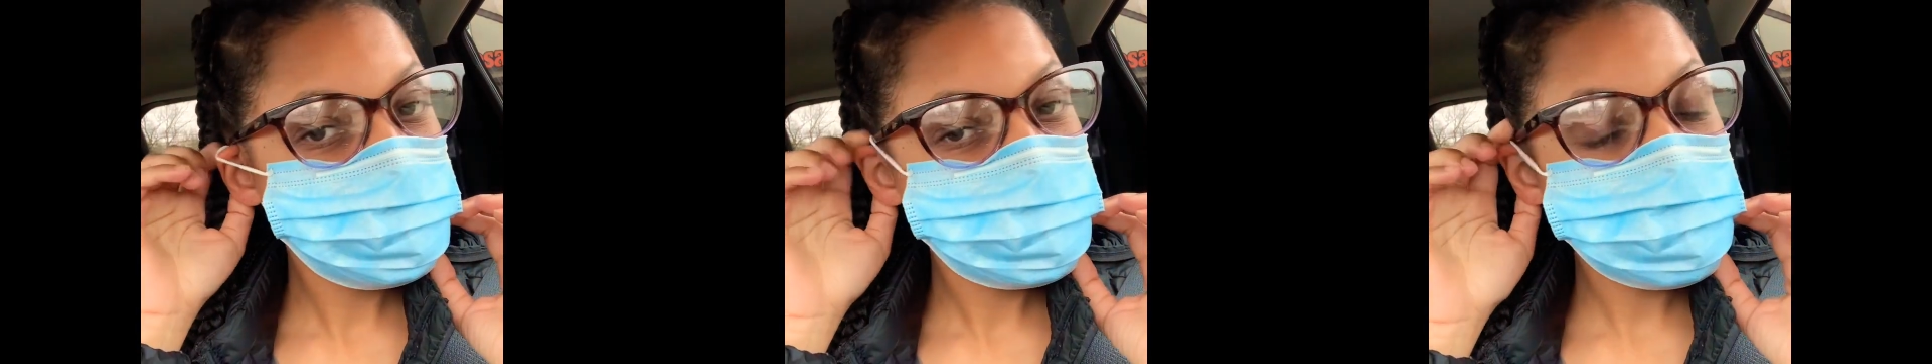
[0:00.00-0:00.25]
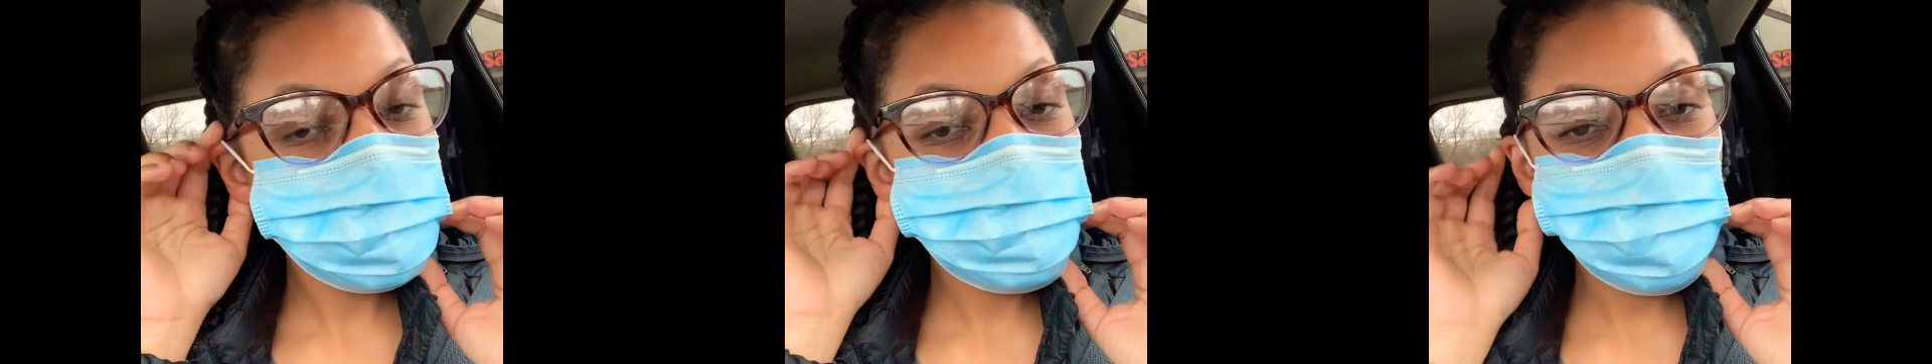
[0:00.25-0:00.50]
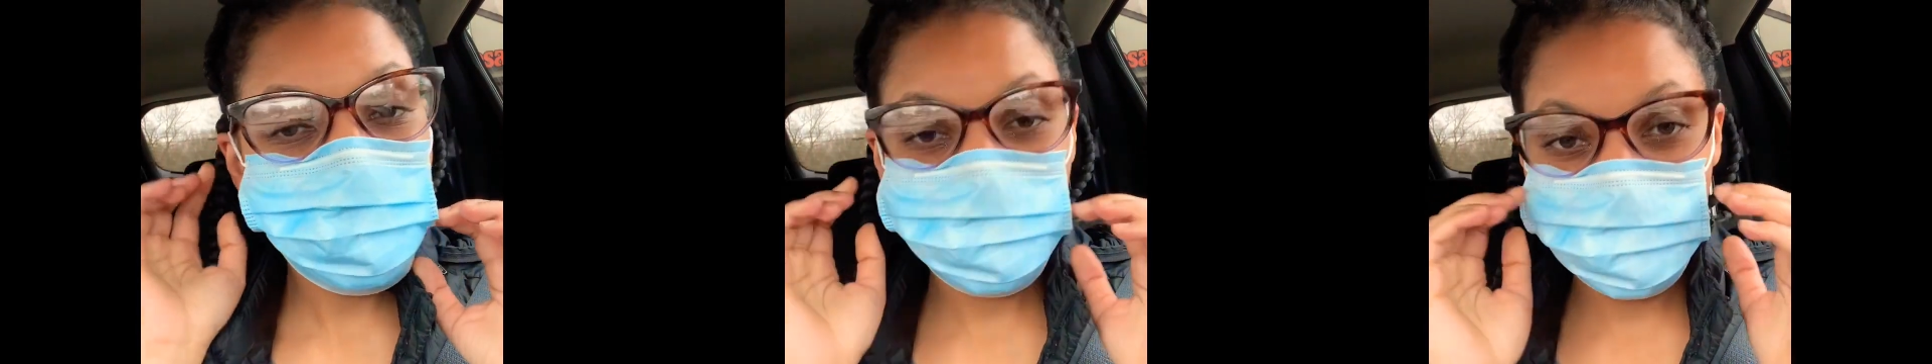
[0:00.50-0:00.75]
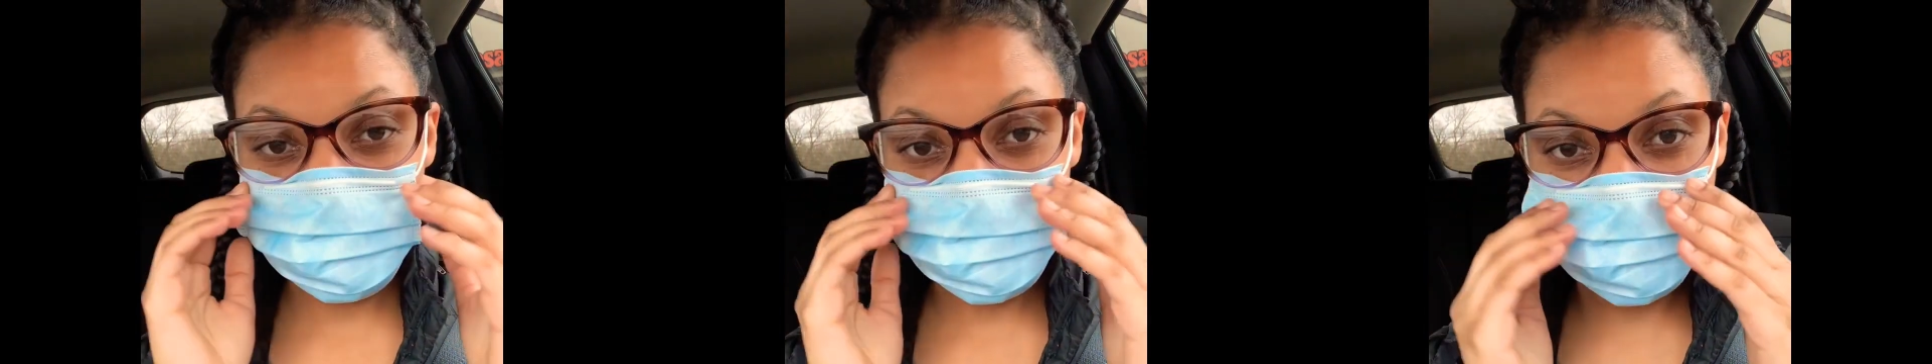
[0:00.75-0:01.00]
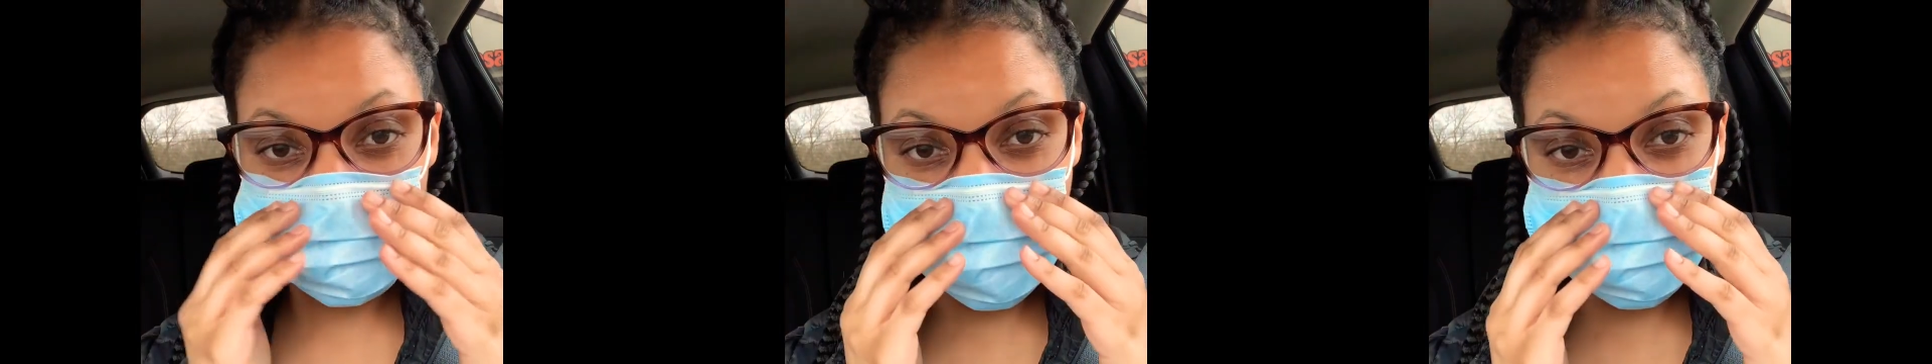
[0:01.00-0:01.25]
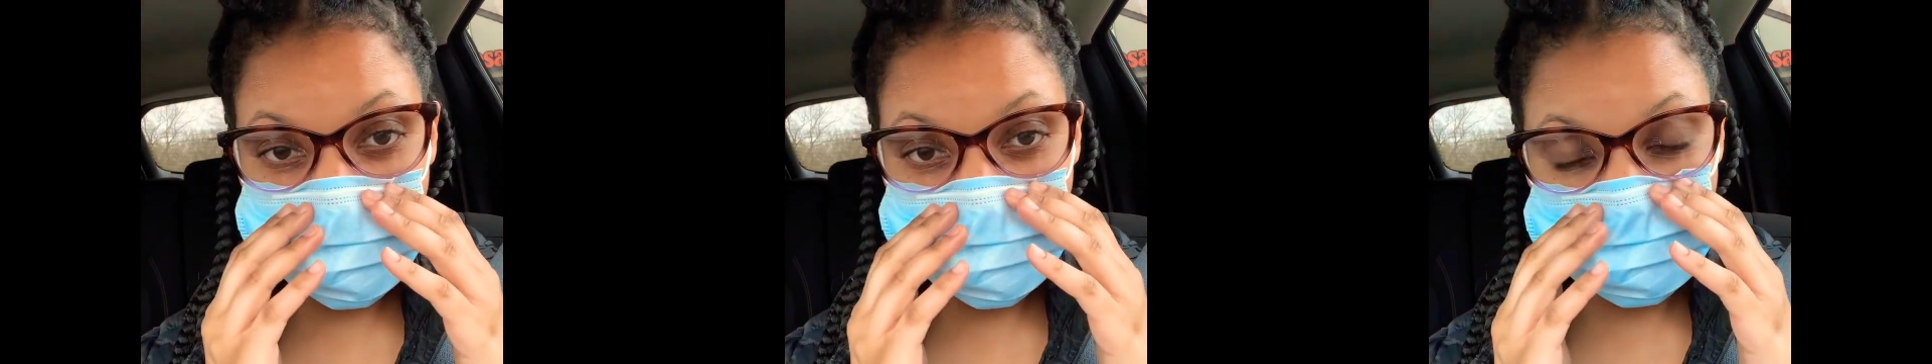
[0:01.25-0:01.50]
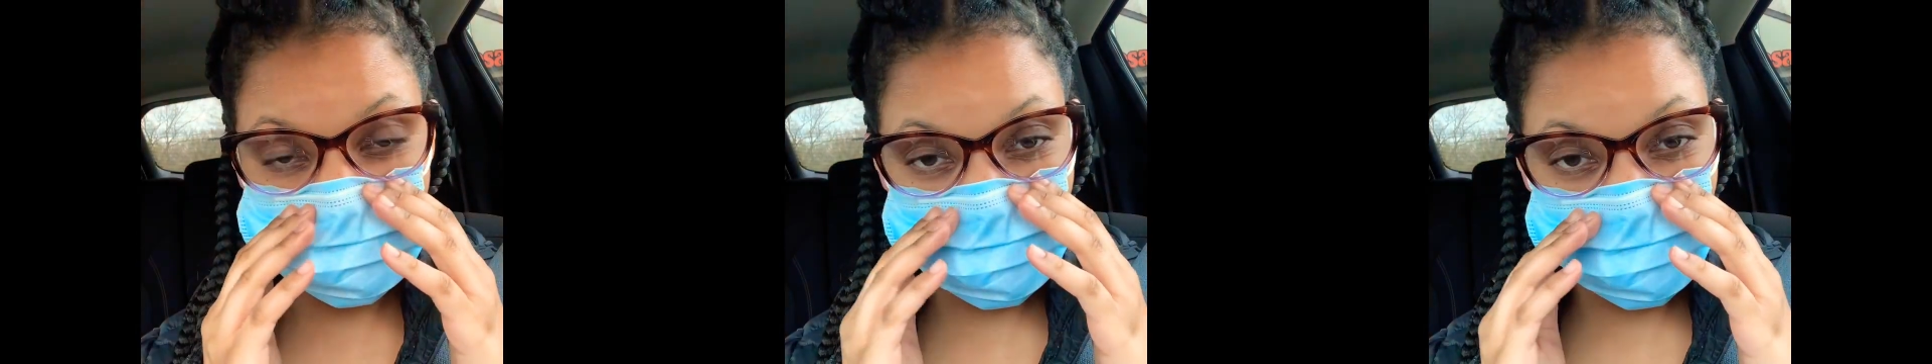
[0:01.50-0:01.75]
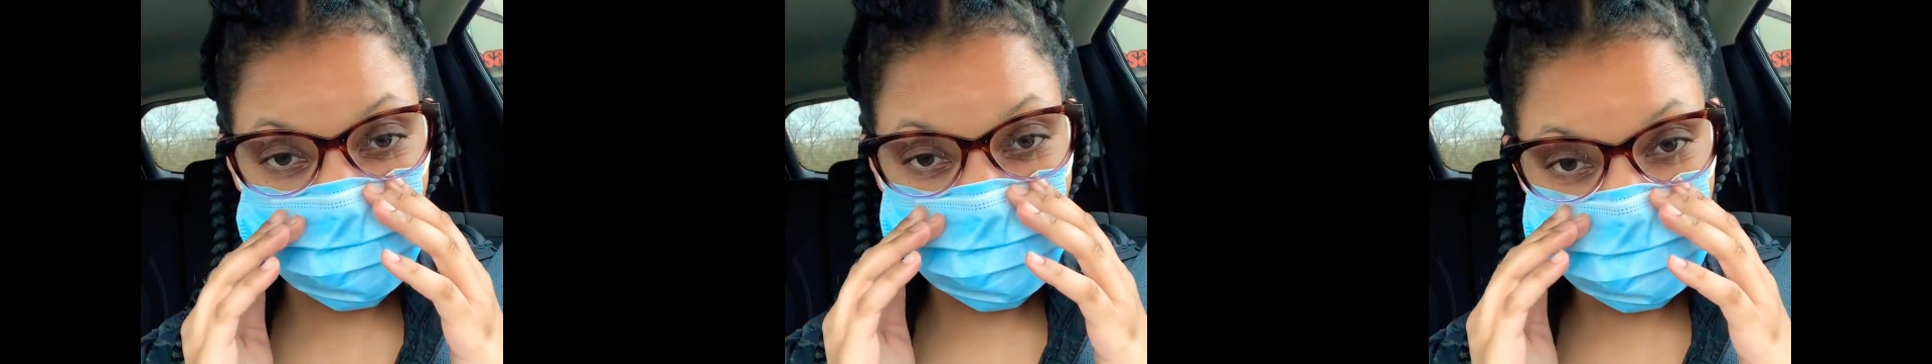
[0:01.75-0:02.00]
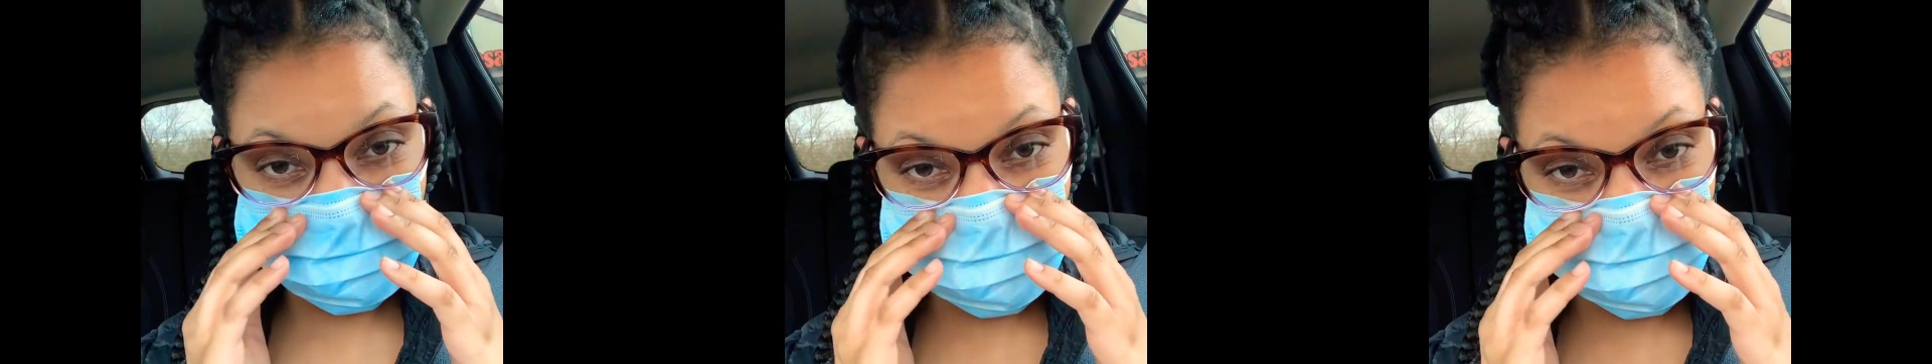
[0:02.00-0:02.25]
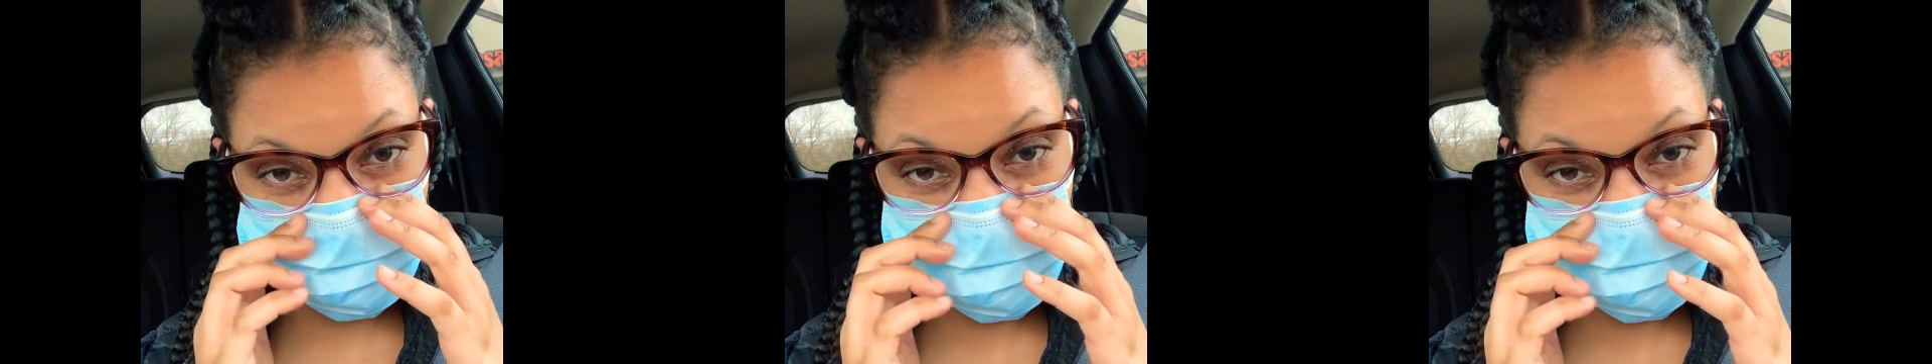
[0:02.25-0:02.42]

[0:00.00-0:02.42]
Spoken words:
come out of the quarantine